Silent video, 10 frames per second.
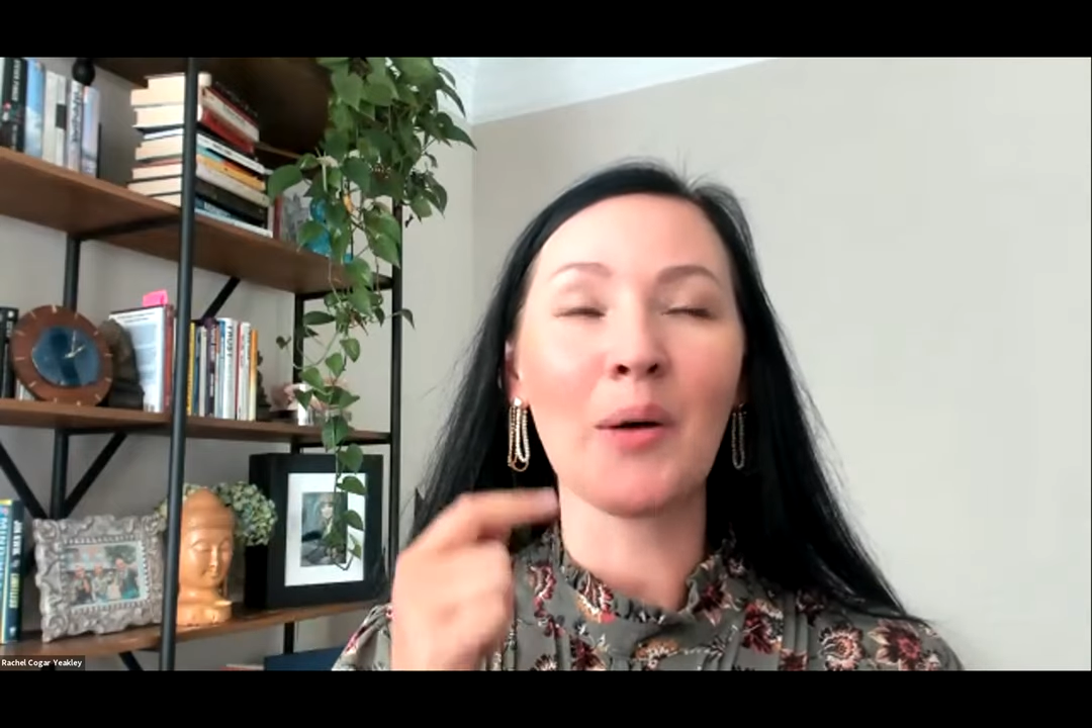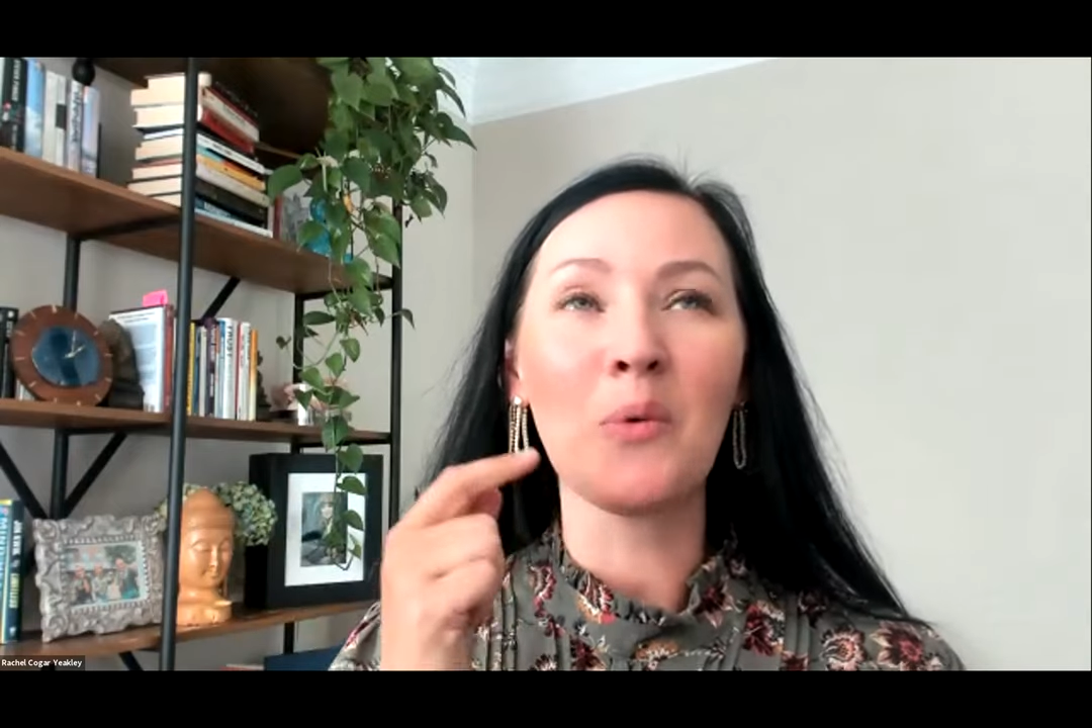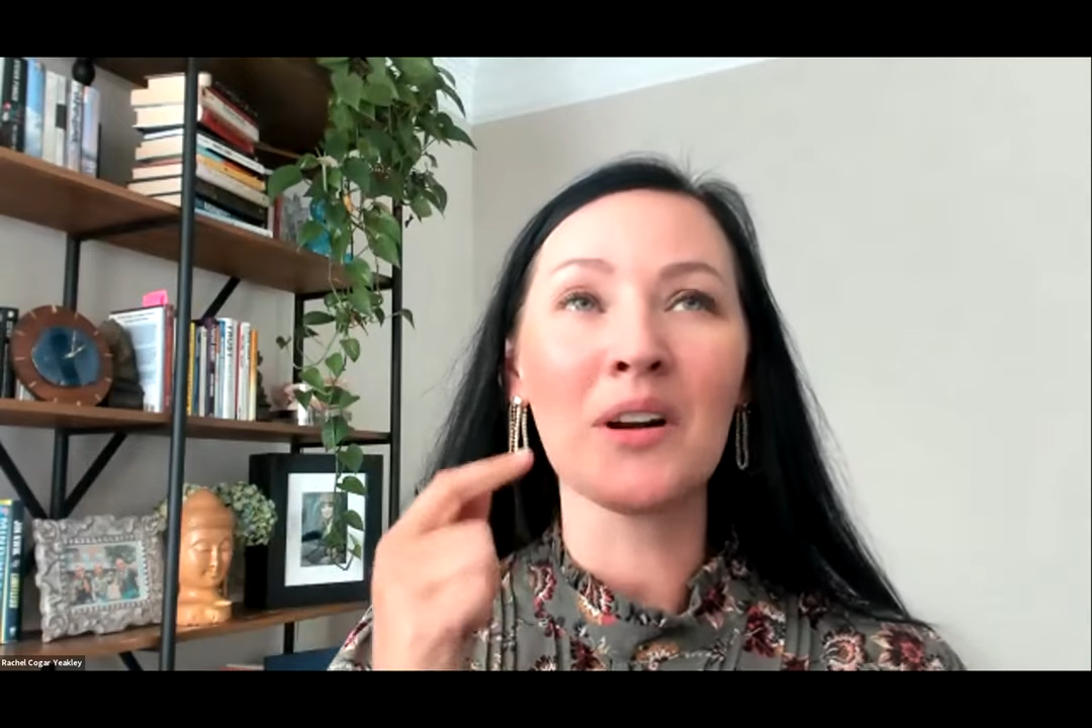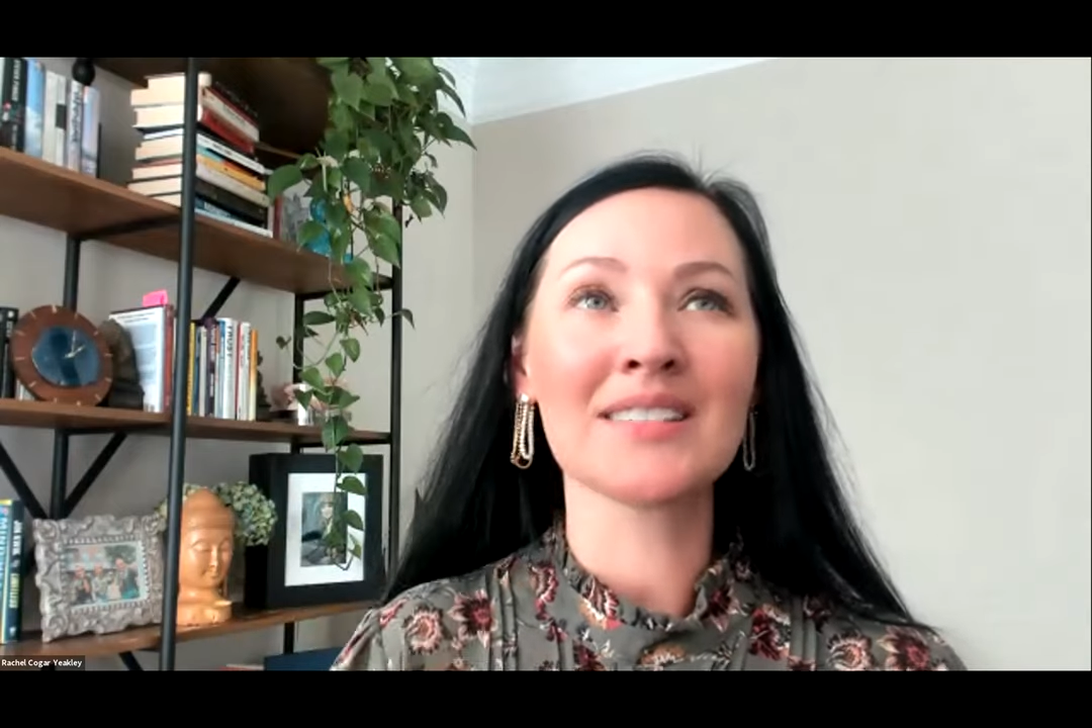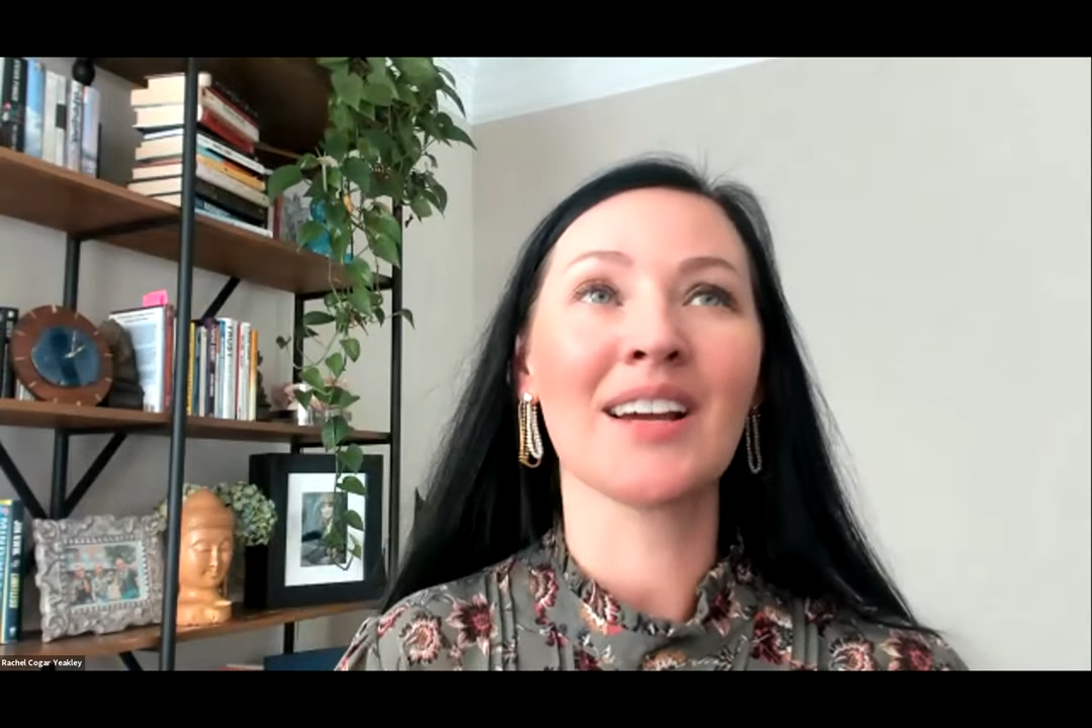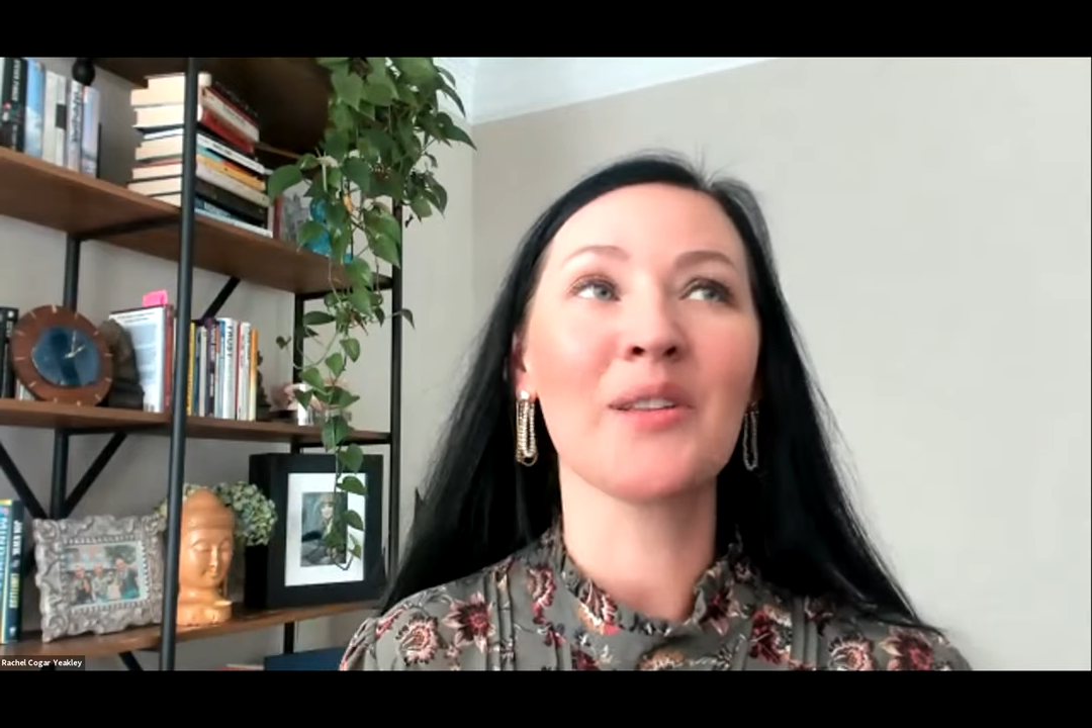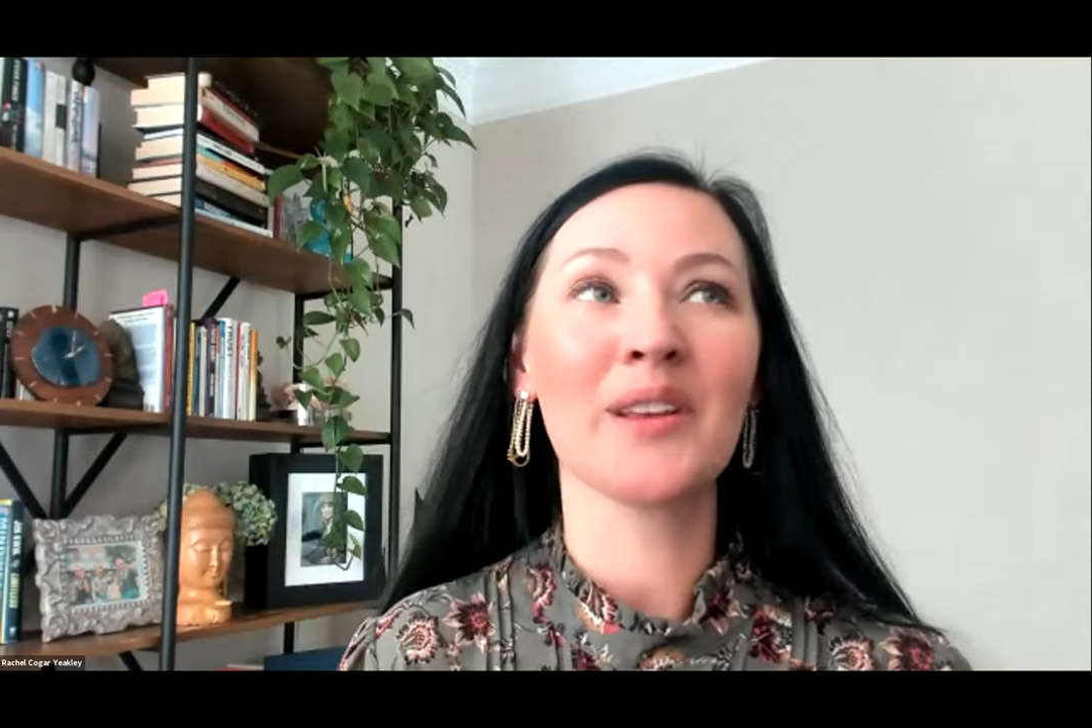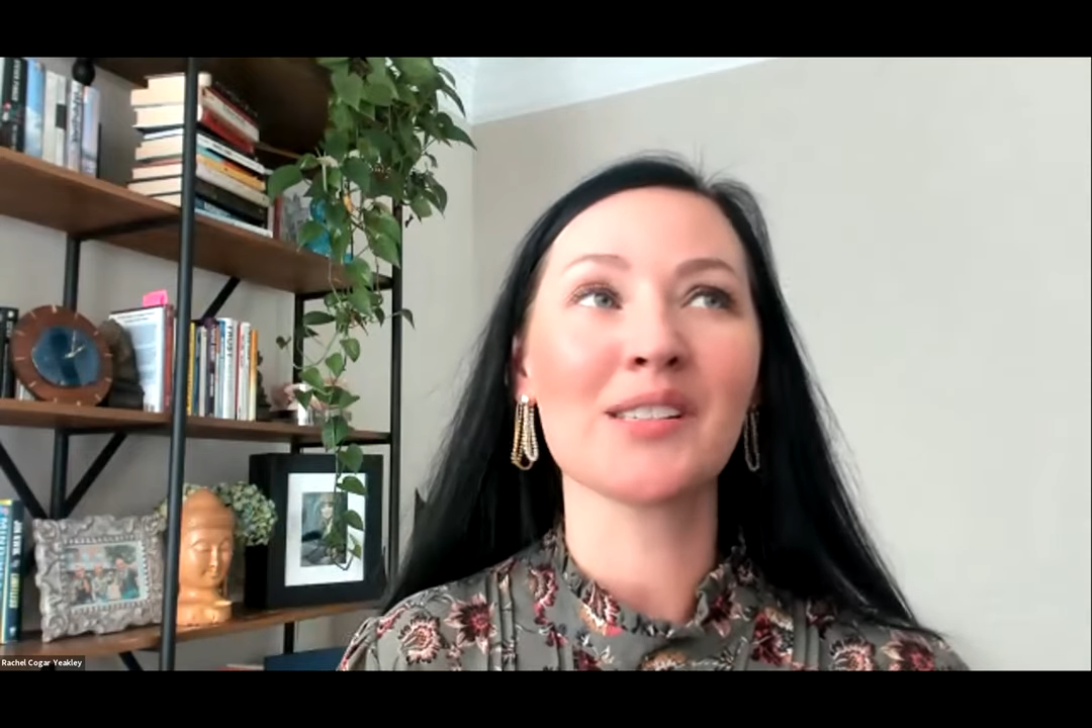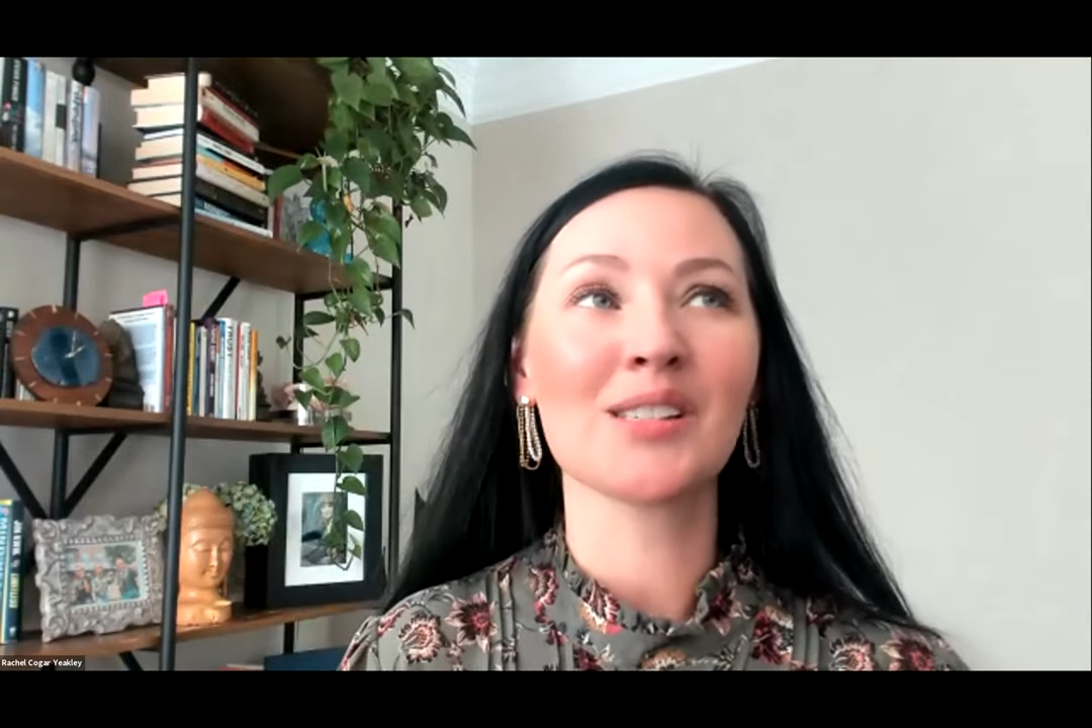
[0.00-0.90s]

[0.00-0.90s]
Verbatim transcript: I want to tell that